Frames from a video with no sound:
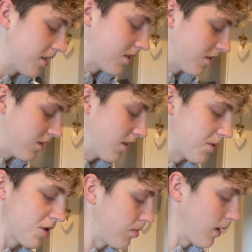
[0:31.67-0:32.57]
so
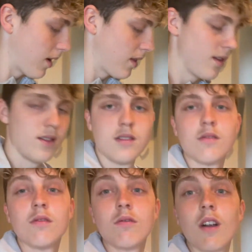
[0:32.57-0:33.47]
I'm just making these
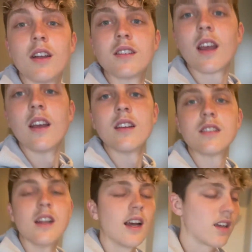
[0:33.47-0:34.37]
rice cake
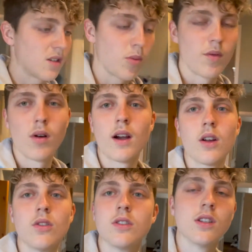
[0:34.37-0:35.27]
snacks before I
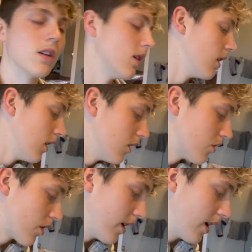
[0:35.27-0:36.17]
go to
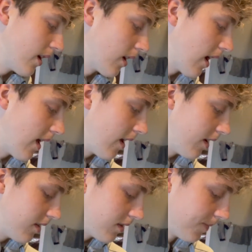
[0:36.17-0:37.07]
training. And